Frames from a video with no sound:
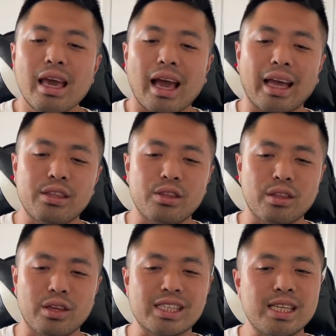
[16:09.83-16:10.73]
And
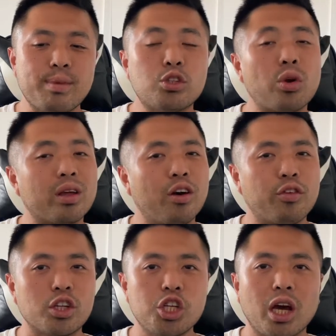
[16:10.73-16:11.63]
you can see me trying to go for
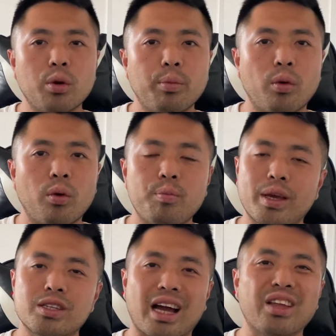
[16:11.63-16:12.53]
the Shadow Ball
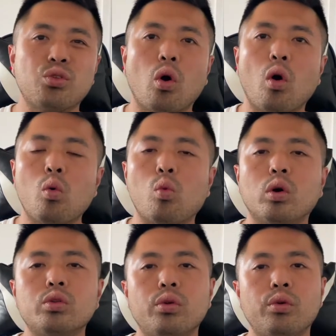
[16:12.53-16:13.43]
because I don't
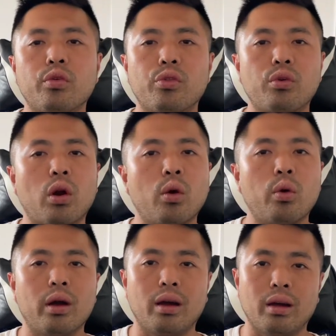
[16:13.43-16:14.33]
want to throw
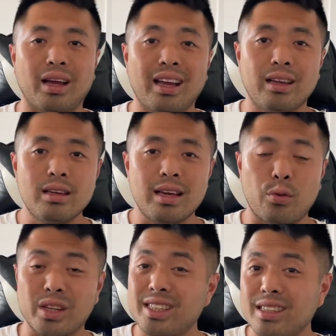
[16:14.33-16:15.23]

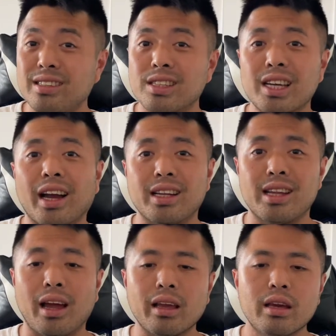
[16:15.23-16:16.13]
resist the Sky
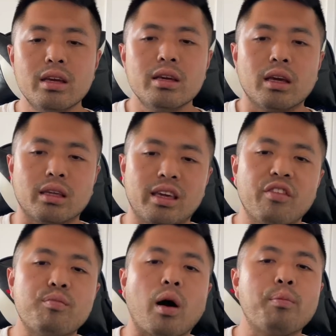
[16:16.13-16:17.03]
Attack, give
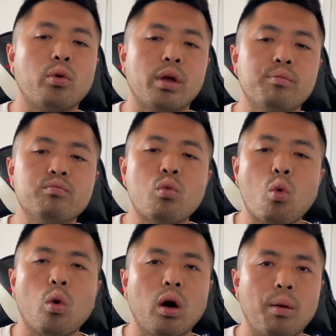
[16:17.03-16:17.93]
my opponent
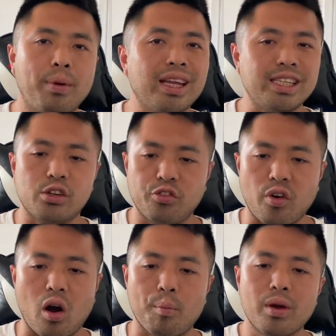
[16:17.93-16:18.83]
more ability to
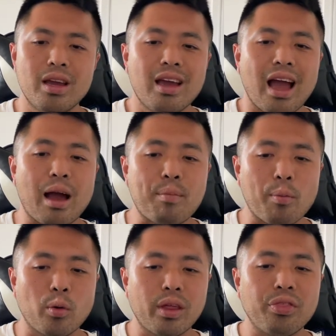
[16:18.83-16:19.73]
farm. And my
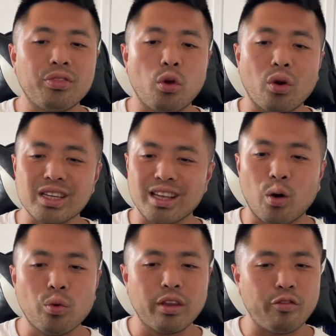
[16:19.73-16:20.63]
opponent took us out
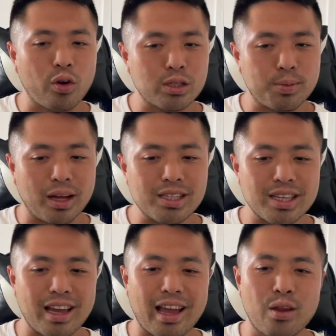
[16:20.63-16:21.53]
with a Focus Blast,
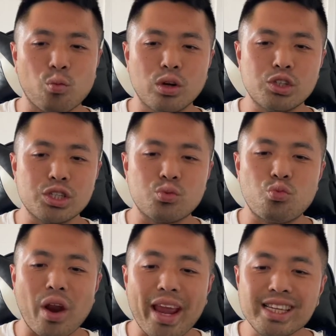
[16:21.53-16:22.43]
and we're just
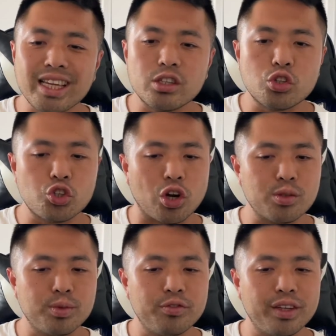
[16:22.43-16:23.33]
raising to the charge
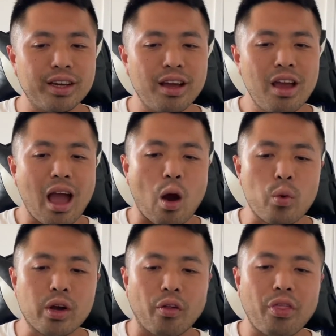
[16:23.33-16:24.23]
move here, and we
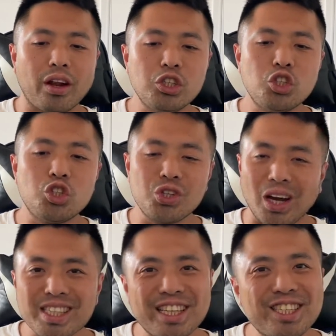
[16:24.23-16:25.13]
got that
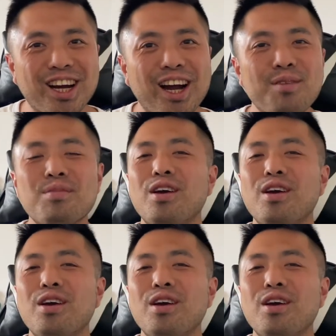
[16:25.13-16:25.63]
just in time,